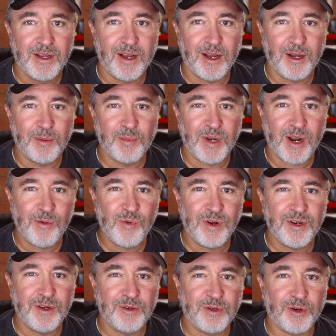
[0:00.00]
But I
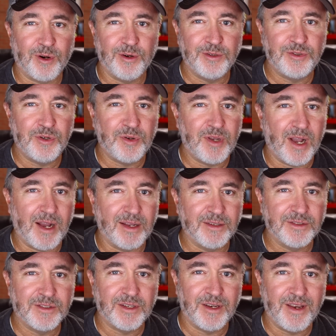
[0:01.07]
want to encourage you
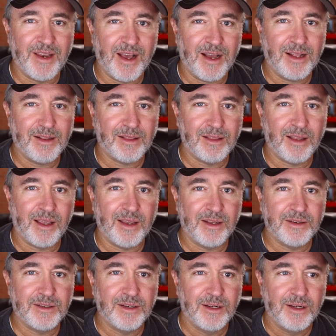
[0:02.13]
guys to not
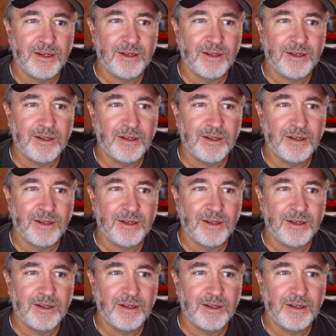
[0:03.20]
let